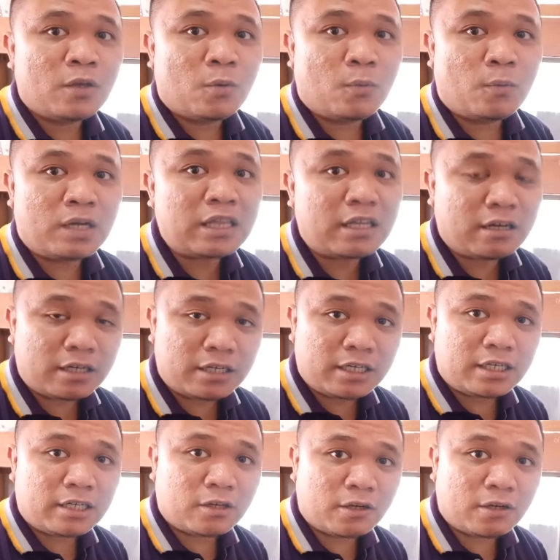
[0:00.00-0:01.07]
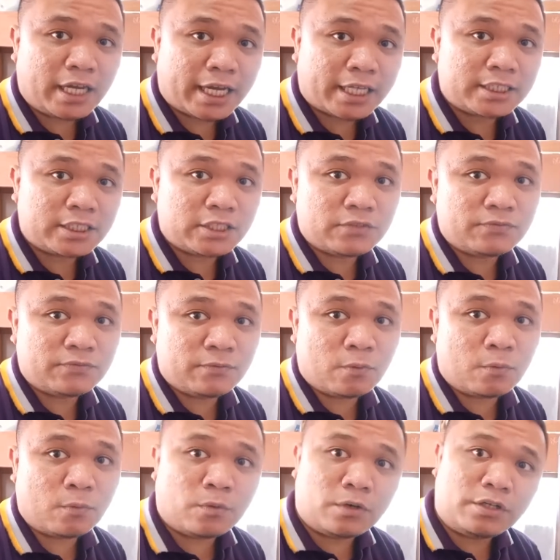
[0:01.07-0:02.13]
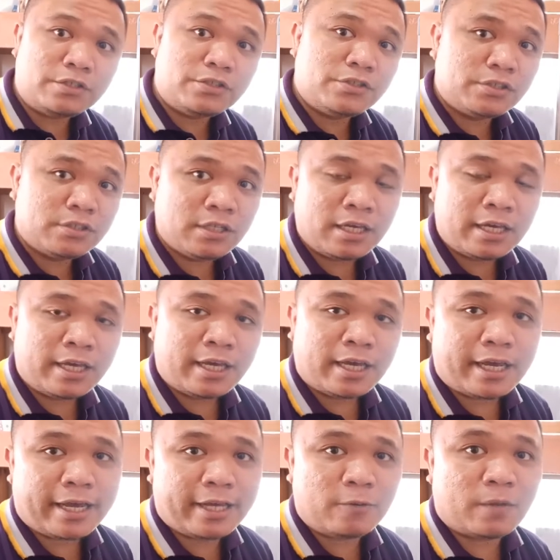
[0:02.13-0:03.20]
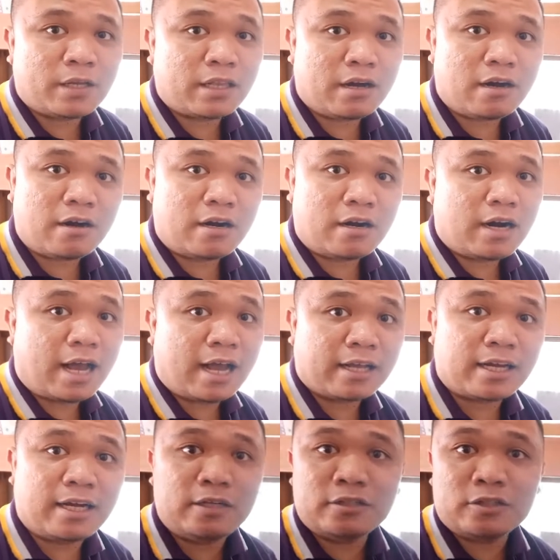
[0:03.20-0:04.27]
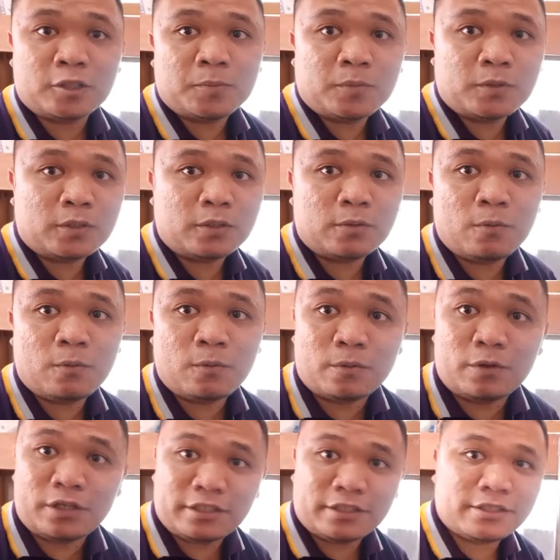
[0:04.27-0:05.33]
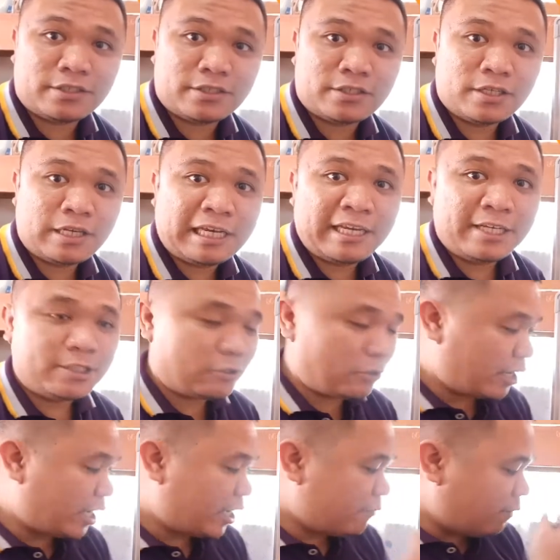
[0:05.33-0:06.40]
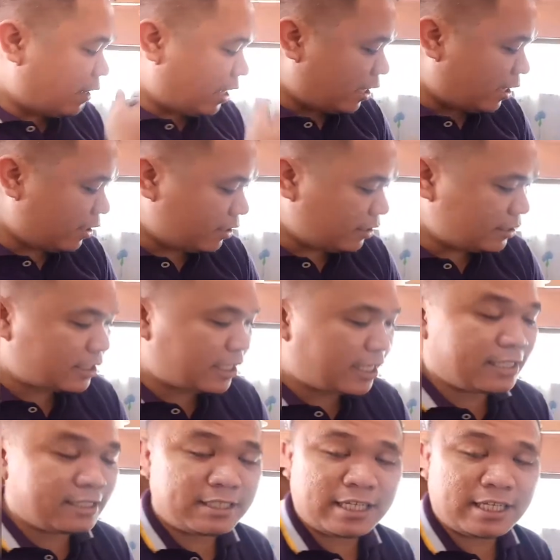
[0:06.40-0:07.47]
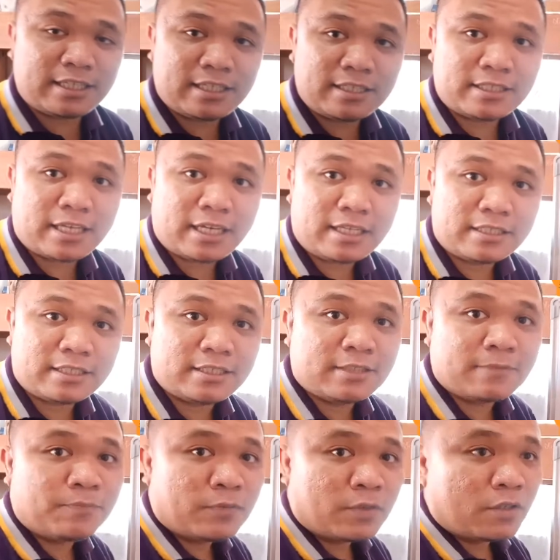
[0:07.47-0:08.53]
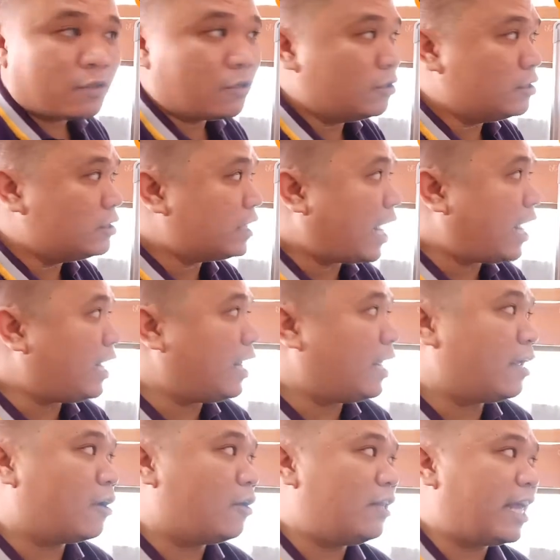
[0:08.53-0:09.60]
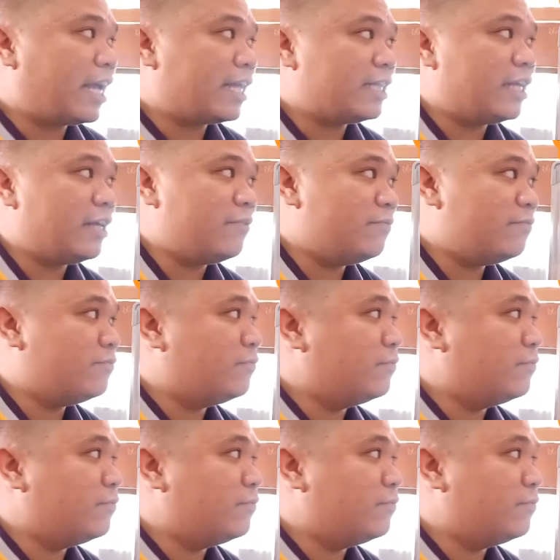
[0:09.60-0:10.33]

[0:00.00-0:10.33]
what are collective words and what are uncountable words. So I have here 10 sentences containing collective